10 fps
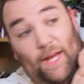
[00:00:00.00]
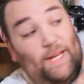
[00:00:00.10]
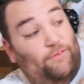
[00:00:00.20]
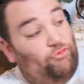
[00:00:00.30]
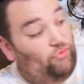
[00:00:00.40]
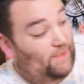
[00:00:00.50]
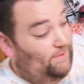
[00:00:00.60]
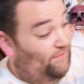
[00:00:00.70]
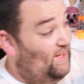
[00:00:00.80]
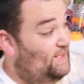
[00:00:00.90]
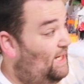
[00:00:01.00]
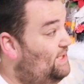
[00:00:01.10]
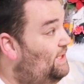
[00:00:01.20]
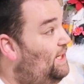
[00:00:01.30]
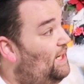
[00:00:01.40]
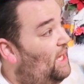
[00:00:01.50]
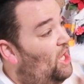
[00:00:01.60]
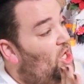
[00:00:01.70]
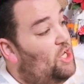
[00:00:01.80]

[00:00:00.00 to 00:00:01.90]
It's fantastic.